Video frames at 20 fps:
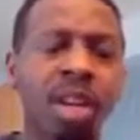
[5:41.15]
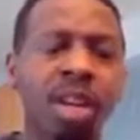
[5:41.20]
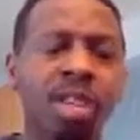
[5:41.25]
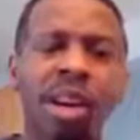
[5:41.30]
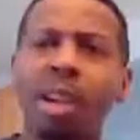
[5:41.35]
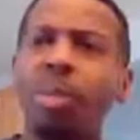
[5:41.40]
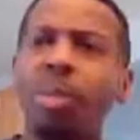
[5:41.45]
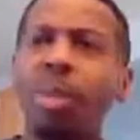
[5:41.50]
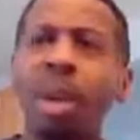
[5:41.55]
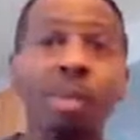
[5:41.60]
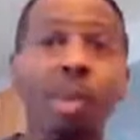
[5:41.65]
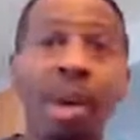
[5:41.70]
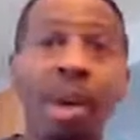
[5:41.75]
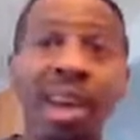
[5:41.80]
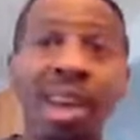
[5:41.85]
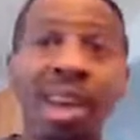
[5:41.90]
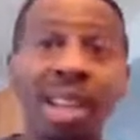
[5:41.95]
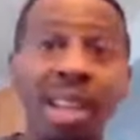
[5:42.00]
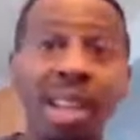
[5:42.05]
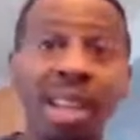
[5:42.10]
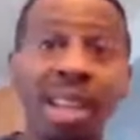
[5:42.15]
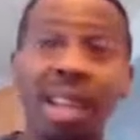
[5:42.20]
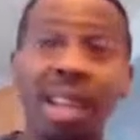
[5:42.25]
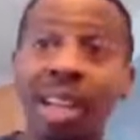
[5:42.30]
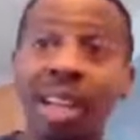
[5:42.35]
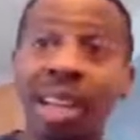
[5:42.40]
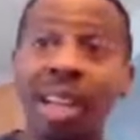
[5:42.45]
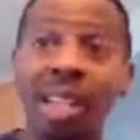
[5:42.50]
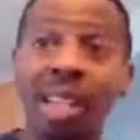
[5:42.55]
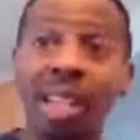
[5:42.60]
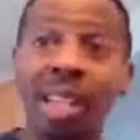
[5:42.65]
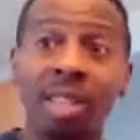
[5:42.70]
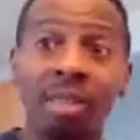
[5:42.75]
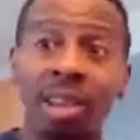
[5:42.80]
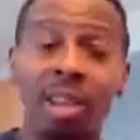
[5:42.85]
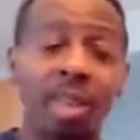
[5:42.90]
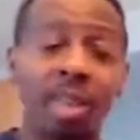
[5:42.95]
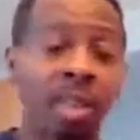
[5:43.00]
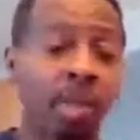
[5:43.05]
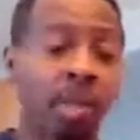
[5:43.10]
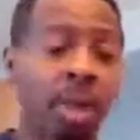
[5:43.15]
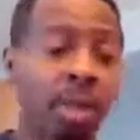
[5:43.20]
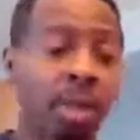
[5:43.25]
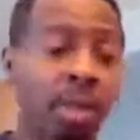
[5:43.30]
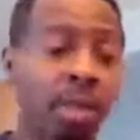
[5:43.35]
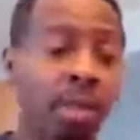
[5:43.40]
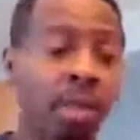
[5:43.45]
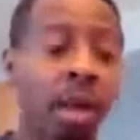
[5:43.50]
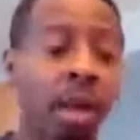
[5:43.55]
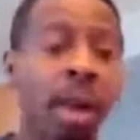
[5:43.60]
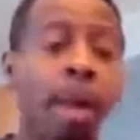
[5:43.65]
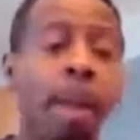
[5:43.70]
So I don't want to break anything like that. It's very expensive.